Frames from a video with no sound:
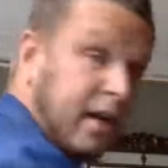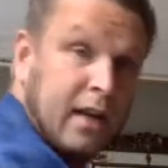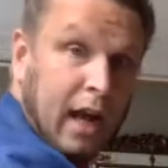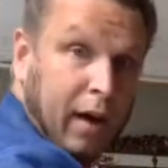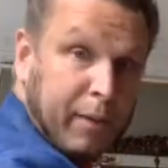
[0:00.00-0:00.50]

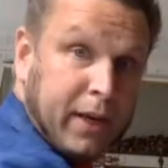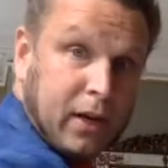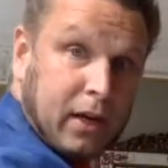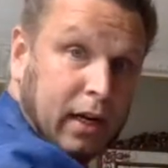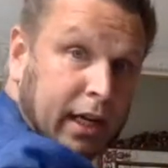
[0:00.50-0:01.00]
and we could
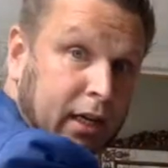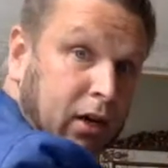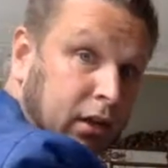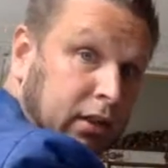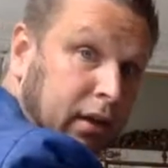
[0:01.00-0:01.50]
click
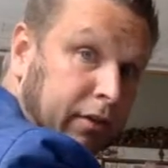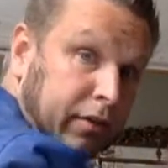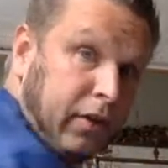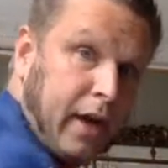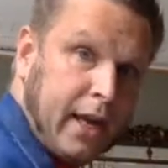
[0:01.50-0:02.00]
on a
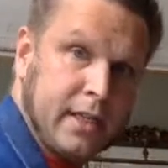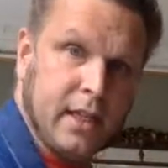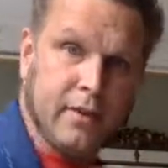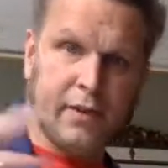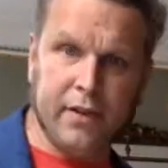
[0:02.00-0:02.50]
variety of
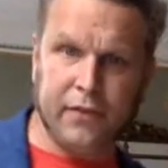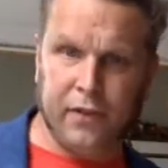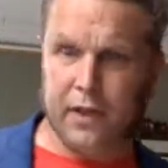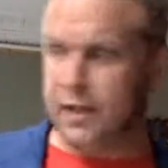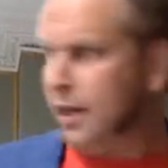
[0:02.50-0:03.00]

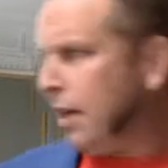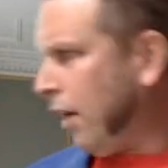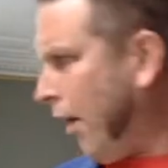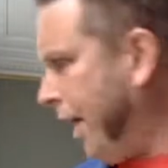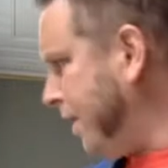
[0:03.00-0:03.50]
different
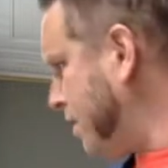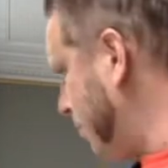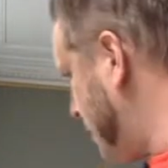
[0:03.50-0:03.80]
items in